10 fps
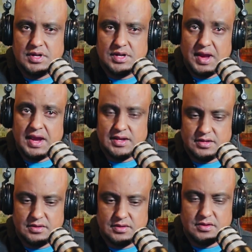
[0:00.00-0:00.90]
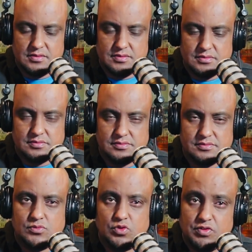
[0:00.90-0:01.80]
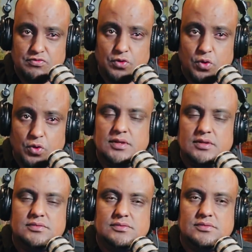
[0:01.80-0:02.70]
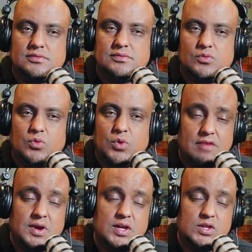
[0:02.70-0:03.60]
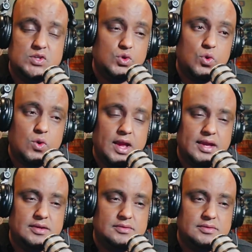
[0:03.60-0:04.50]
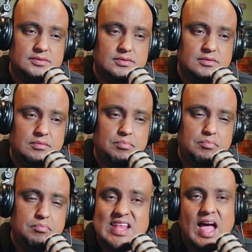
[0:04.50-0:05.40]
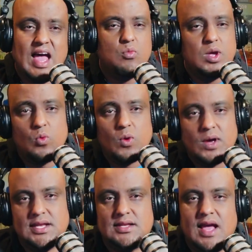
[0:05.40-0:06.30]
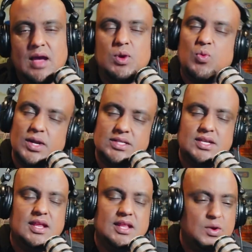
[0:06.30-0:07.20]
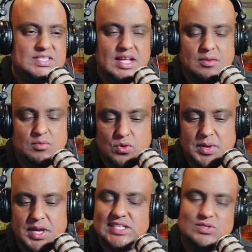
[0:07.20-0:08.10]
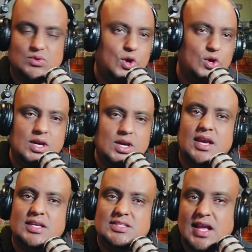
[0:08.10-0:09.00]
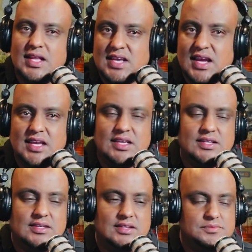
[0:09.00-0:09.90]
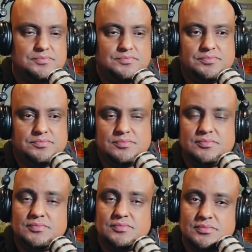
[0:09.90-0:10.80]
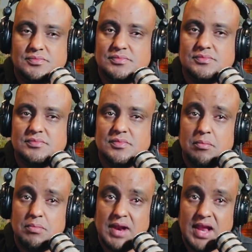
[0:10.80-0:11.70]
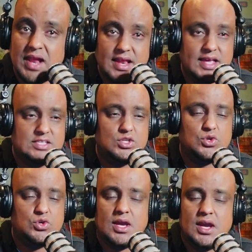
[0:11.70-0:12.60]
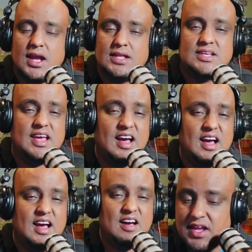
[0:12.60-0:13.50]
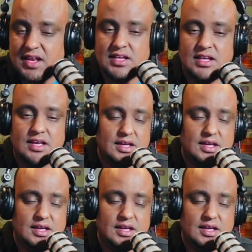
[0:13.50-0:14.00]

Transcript: define, moving forward, what Africa is going to look like. But are we wanted? Are we wanted in the West anymore? Because all you hear is anti-blackness. You hear anti-African